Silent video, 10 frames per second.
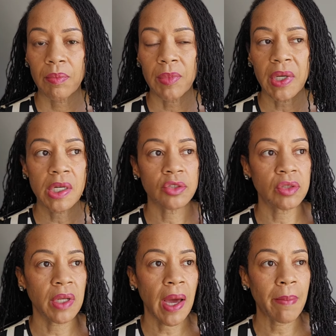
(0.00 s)
because
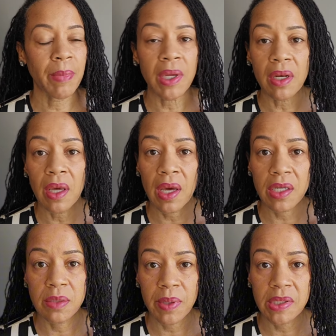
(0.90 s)
you're not meeting the
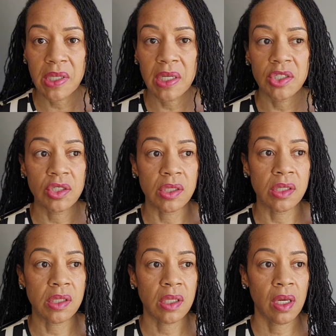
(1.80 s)

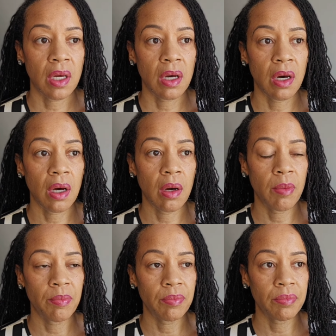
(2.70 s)
expectations
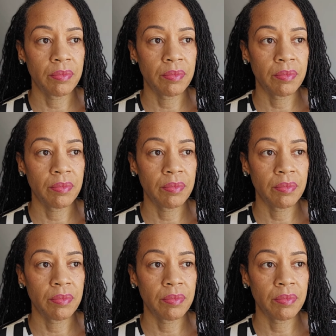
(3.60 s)
of